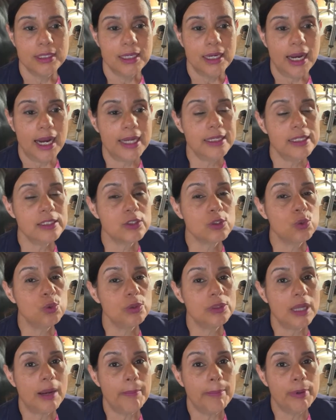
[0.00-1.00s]
And the
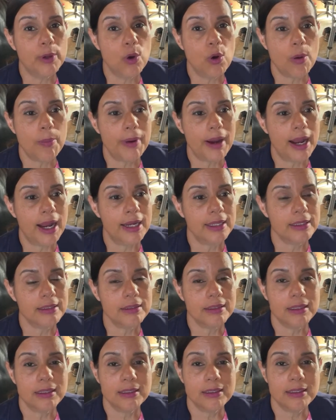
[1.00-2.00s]
scooter blow up and
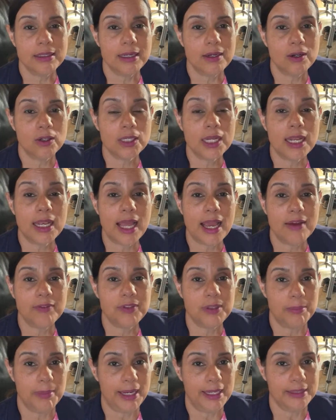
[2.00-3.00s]
unalive
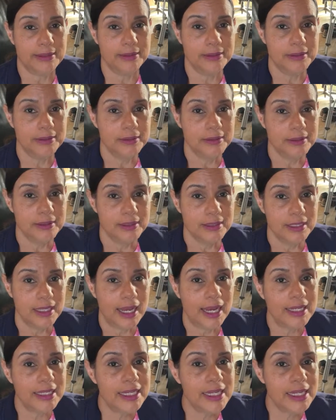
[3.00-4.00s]
the man.
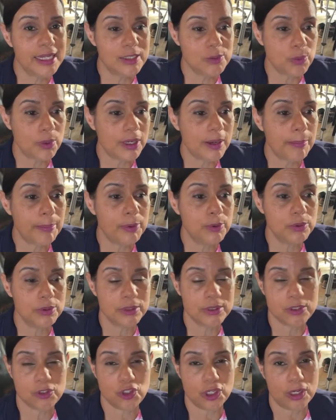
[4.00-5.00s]
And he's one of
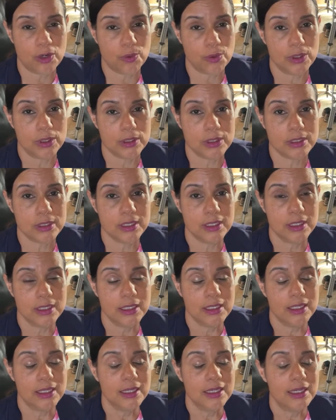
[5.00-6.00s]
Putin's generals.
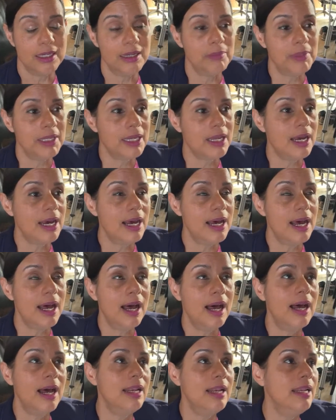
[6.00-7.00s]
I'm like,
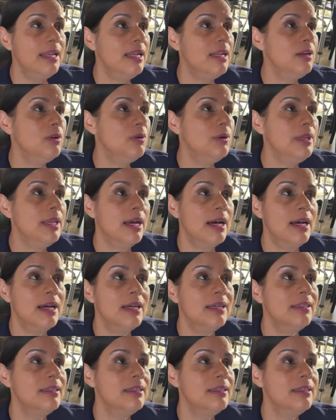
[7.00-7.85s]
hallelujah,